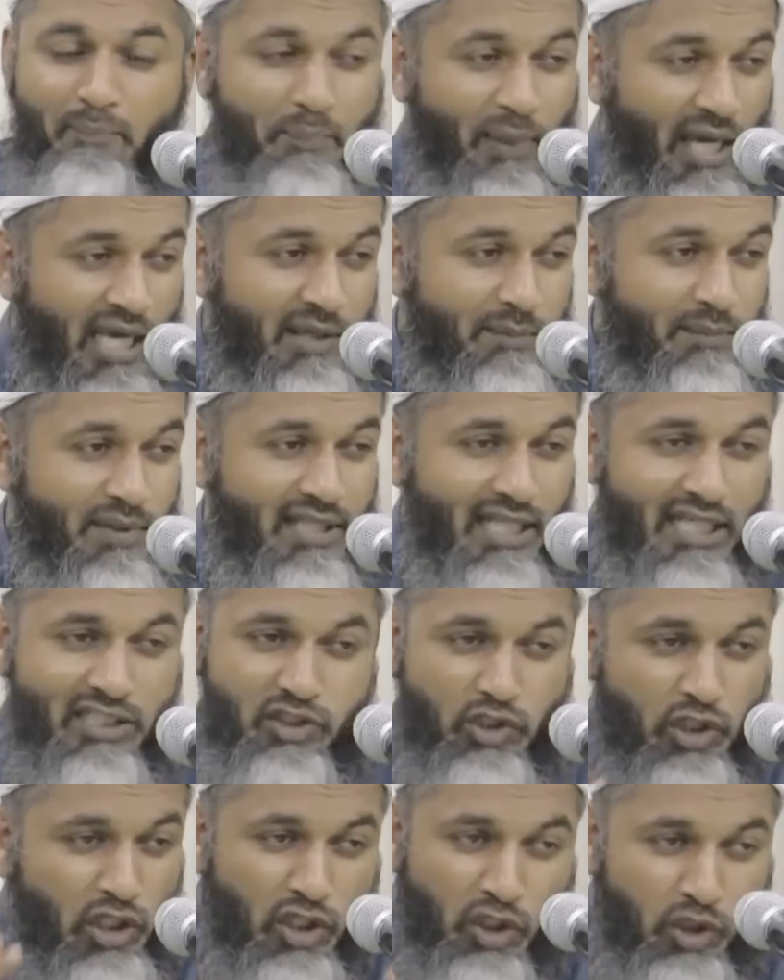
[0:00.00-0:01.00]
baby
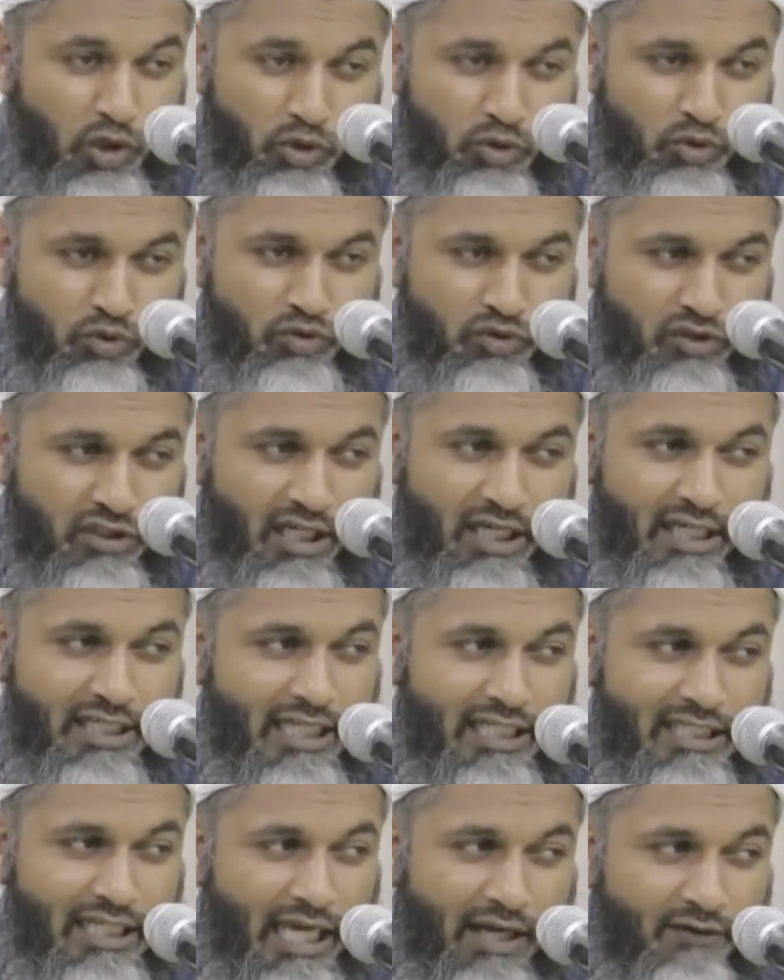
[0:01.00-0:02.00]
that's cocooned,
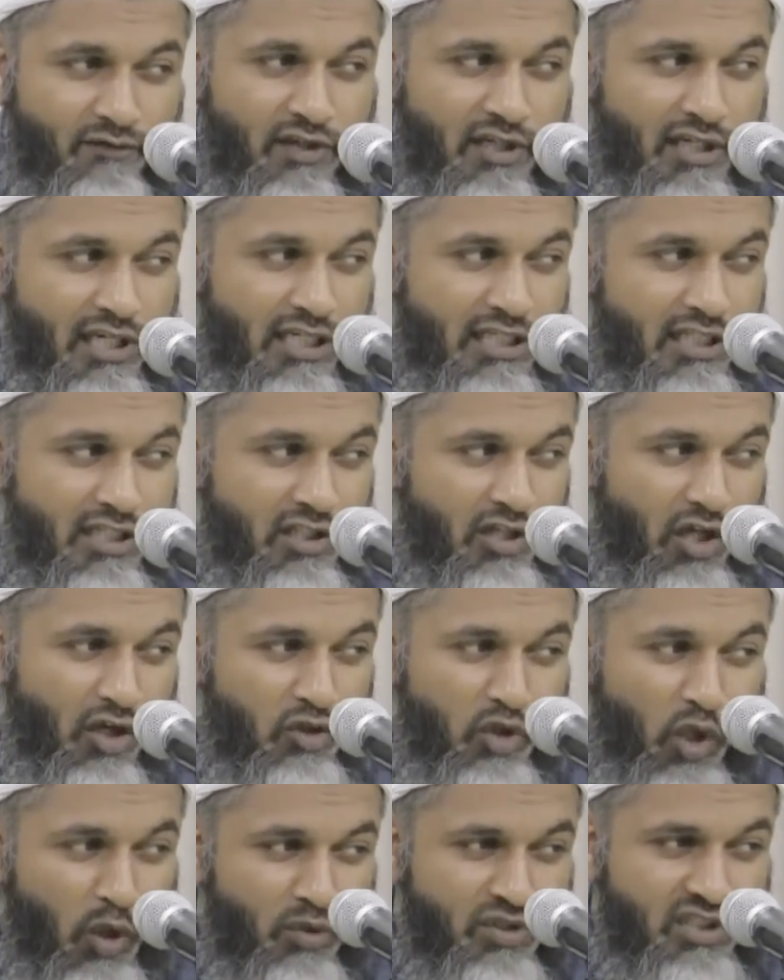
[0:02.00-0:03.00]
that ever can,
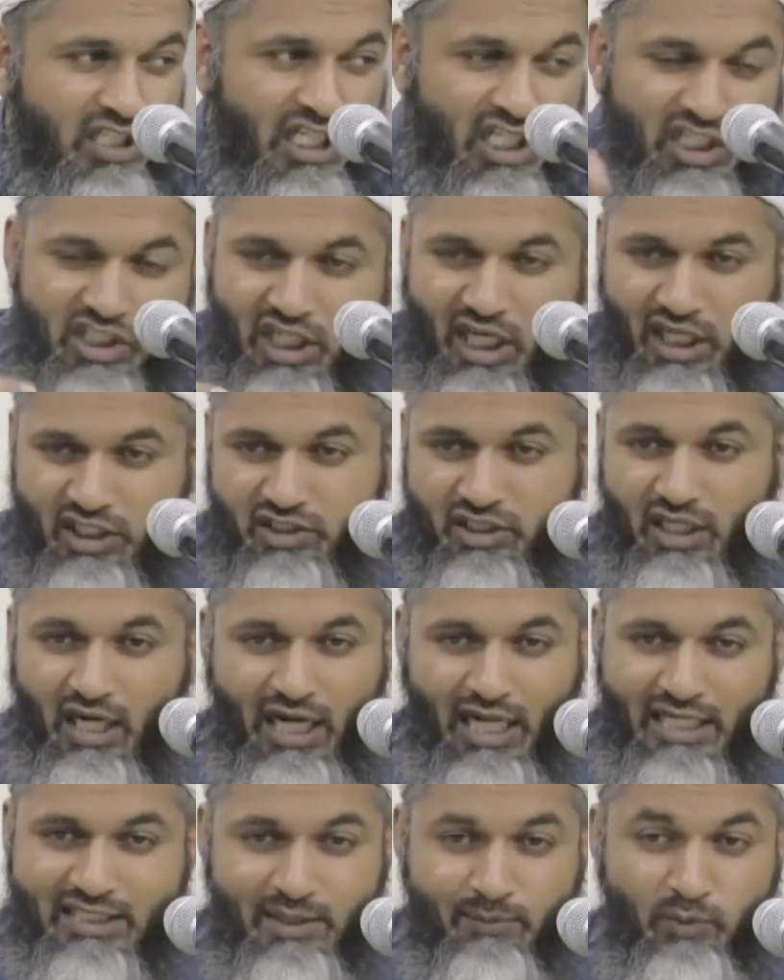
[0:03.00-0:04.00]
no one's going to touch,
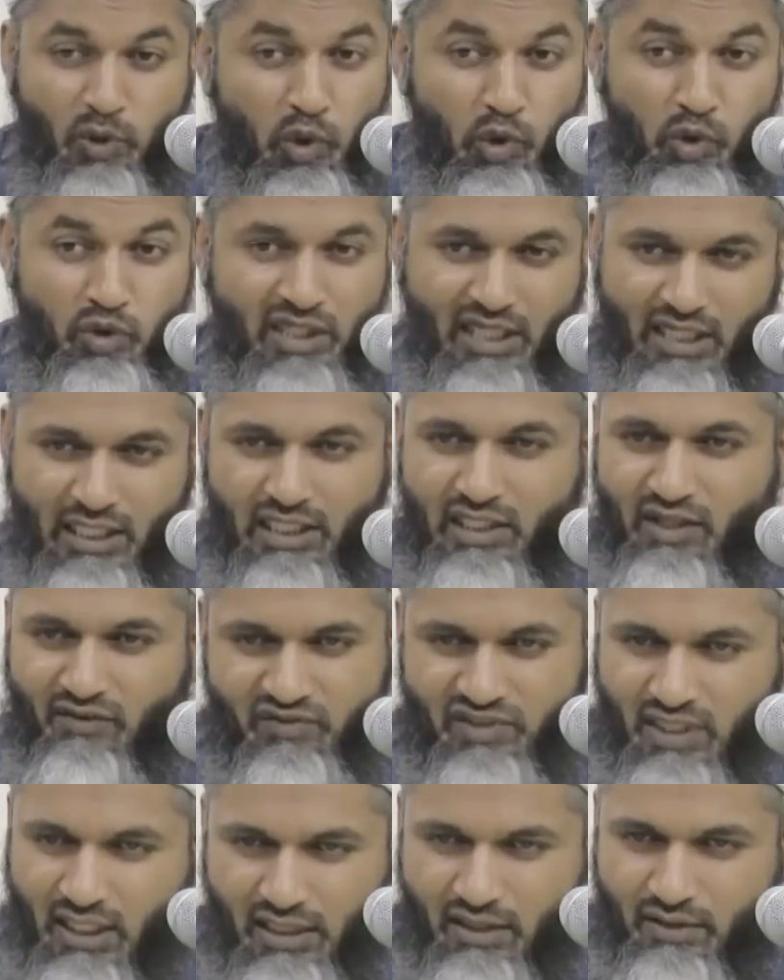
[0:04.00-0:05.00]
like some hurrain
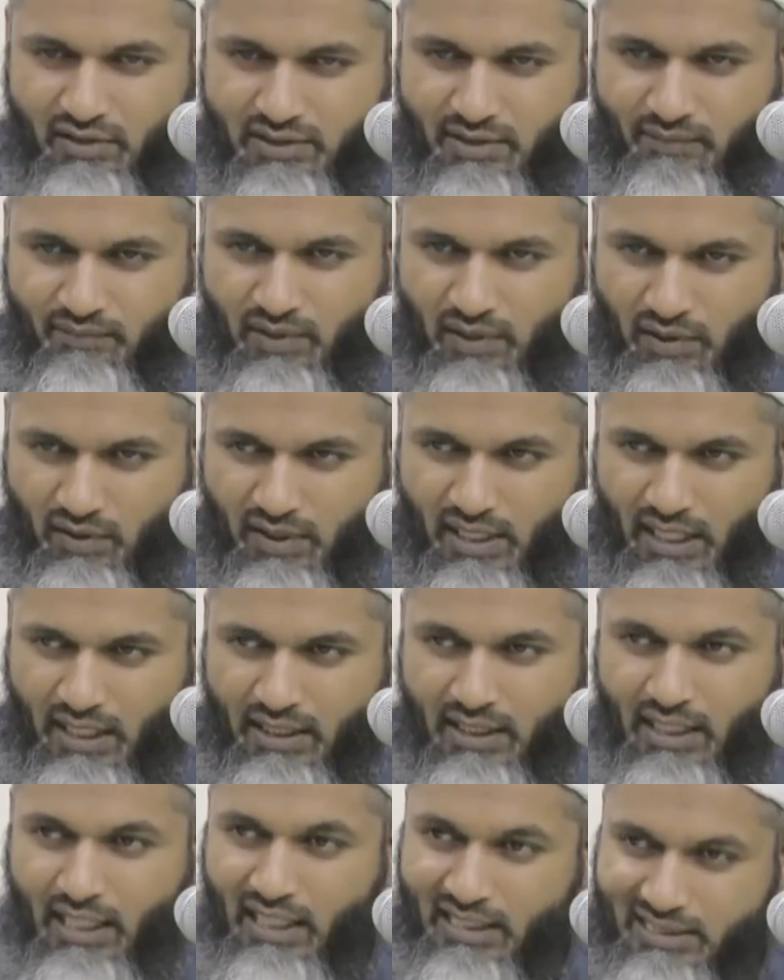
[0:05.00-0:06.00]
of Jannah or something,
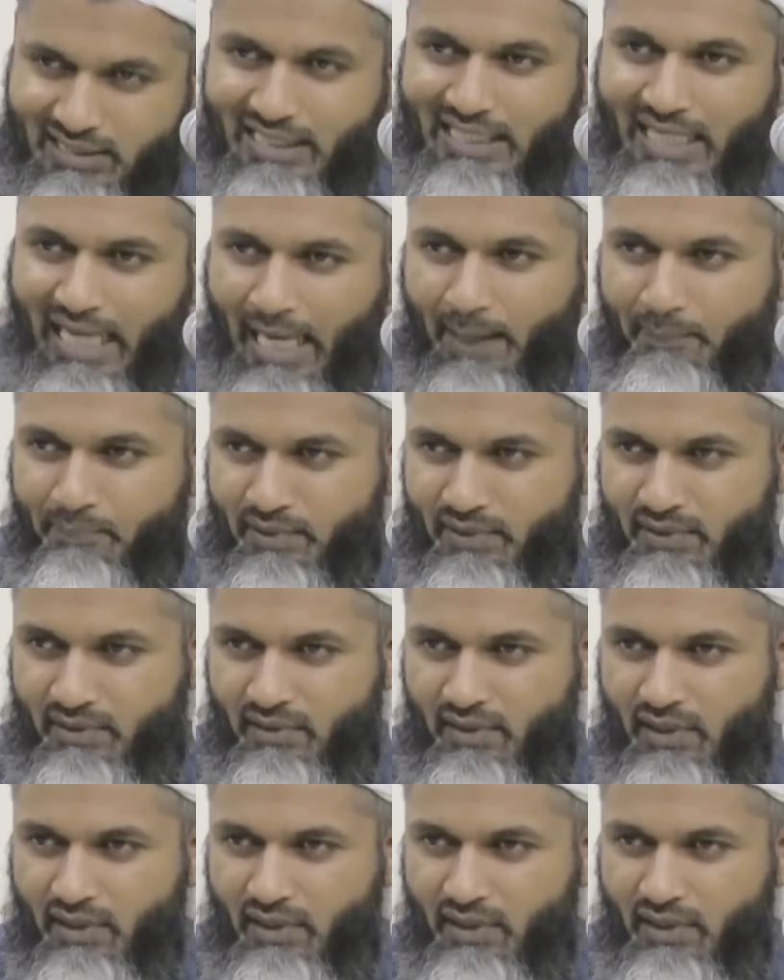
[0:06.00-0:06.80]
okay? It's going to happen.